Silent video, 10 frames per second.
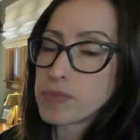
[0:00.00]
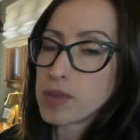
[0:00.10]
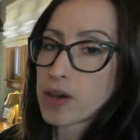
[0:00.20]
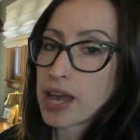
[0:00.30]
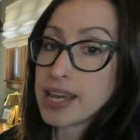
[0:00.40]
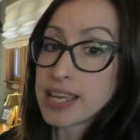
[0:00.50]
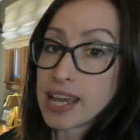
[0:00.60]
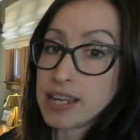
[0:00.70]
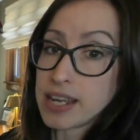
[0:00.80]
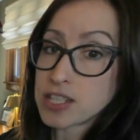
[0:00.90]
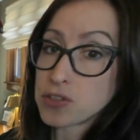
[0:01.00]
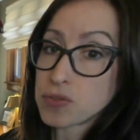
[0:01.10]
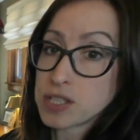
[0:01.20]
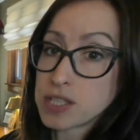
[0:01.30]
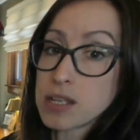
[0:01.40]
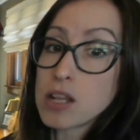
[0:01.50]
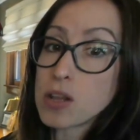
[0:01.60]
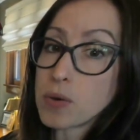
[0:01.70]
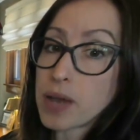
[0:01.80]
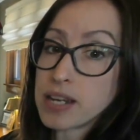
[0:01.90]
Okay, again, extrinsic,
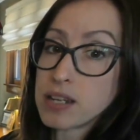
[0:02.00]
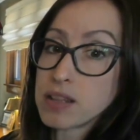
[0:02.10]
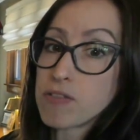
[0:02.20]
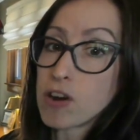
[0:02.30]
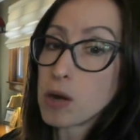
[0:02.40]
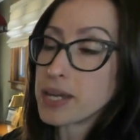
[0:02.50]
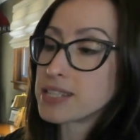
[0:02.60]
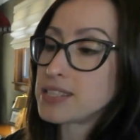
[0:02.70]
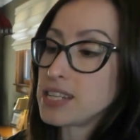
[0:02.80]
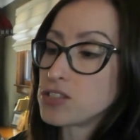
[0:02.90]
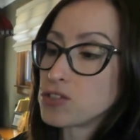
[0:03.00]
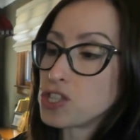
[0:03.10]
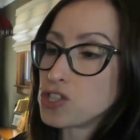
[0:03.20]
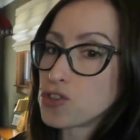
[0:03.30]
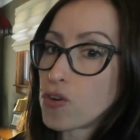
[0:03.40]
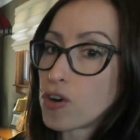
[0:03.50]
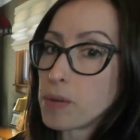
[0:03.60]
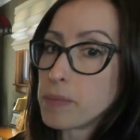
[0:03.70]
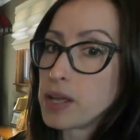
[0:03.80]
located in the forearm, extensor digitorum.